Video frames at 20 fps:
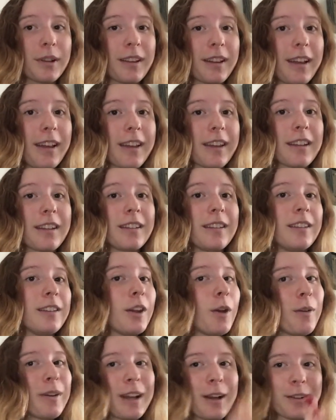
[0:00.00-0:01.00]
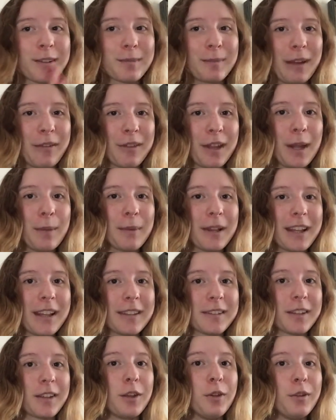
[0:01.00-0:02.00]
Like no one else in my family
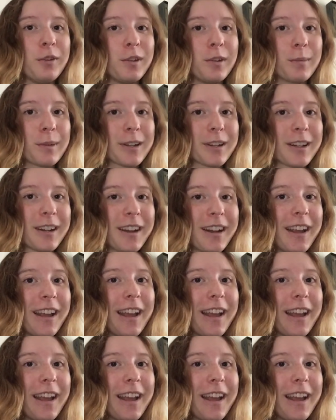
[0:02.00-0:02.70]
is a YouTuber,